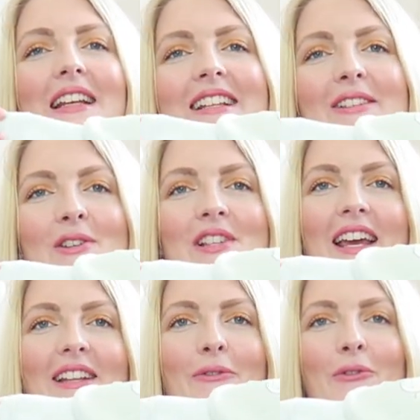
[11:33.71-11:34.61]
little
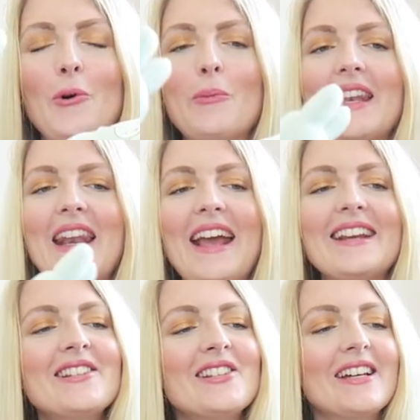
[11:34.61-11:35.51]
set from
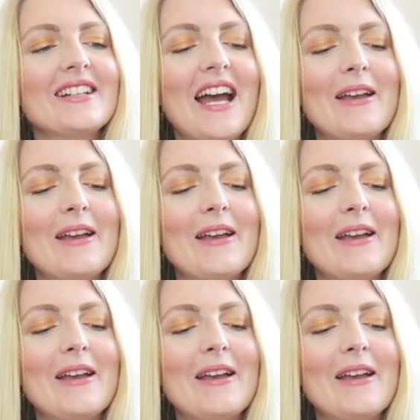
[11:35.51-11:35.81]
Nijntje.